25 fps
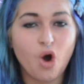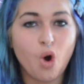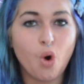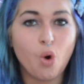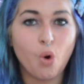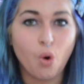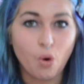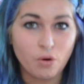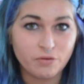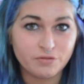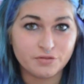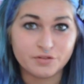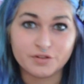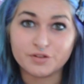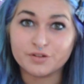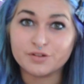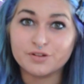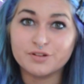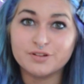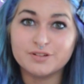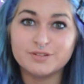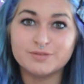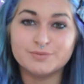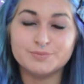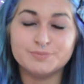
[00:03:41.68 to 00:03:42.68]

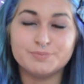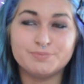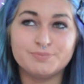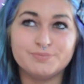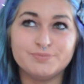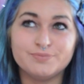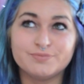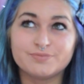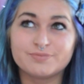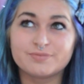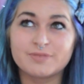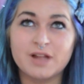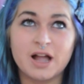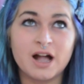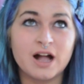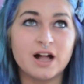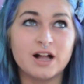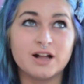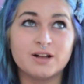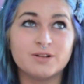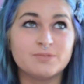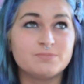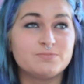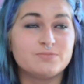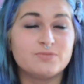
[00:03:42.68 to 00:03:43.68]
awful.
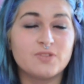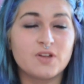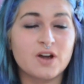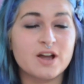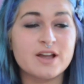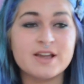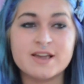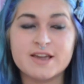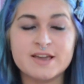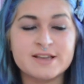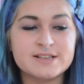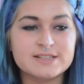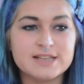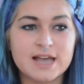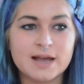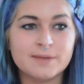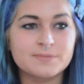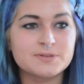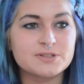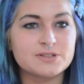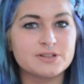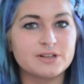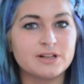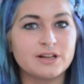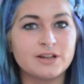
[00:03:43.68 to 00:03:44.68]
It's
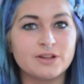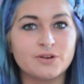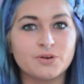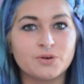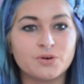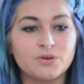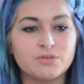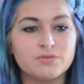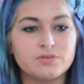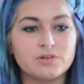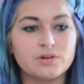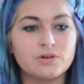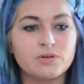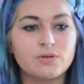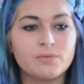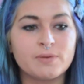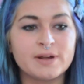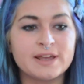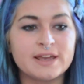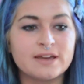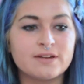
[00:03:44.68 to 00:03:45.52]
absolutely awful.